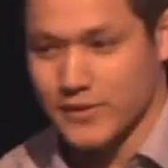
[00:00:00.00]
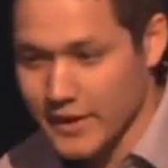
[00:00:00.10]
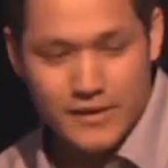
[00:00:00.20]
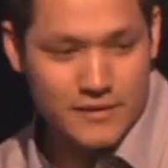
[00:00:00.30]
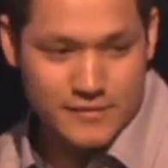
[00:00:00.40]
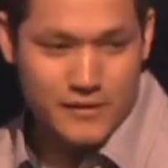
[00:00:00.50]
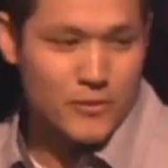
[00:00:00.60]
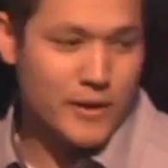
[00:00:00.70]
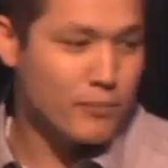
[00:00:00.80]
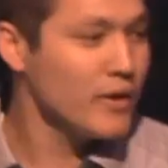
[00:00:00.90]
ridiculous either
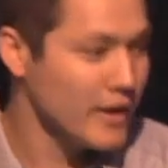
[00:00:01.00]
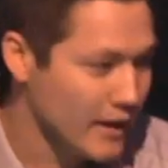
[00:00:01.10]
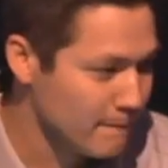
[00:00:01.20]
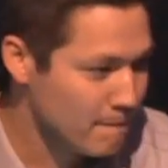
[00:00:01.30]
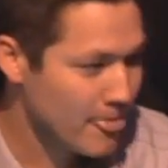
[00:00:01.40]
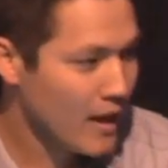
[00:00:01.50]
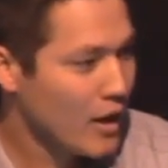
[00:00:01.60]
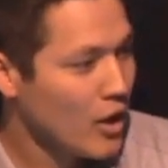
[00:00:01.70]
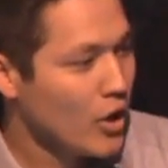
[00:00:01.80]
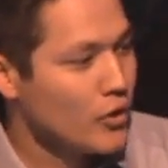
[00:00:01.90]
way you put it.
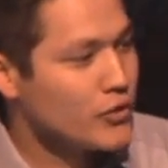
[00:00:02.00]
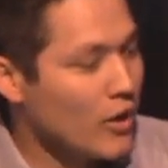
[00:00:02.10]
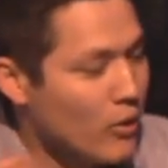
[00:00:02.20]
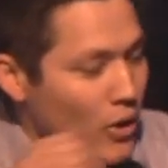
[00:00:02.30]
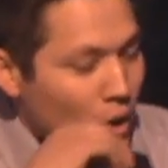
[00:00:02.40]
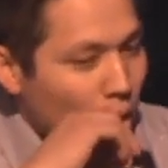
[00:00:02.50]
So,